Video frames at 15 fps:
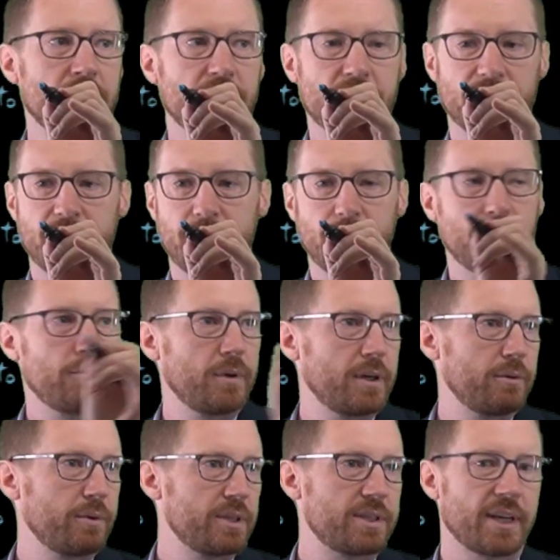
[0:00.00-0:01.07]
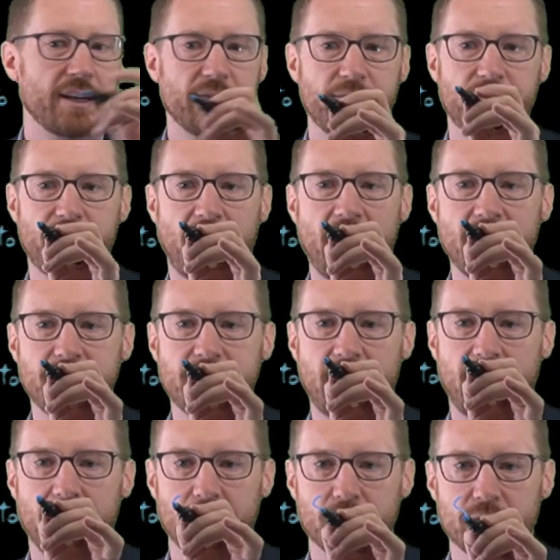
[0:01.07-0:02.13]
to, what did we say,
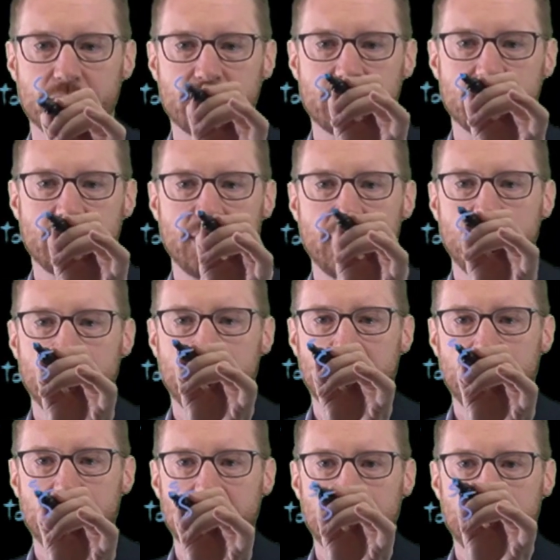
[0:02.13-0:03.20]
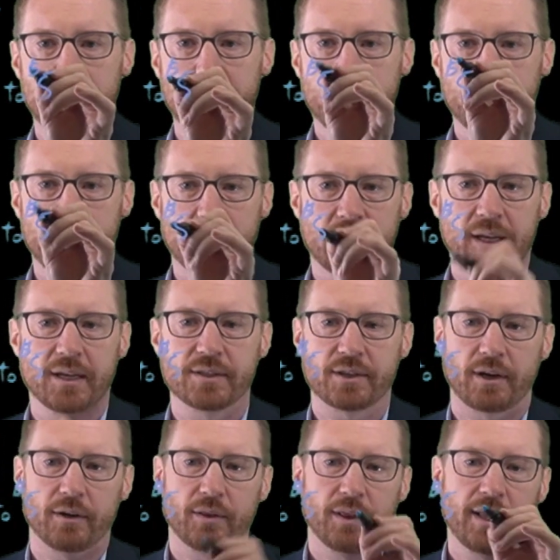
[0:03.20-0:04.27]
$5 as
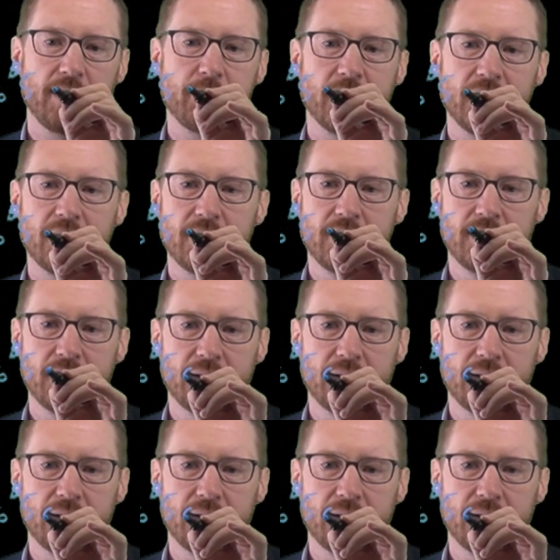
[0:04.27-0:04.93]
our limit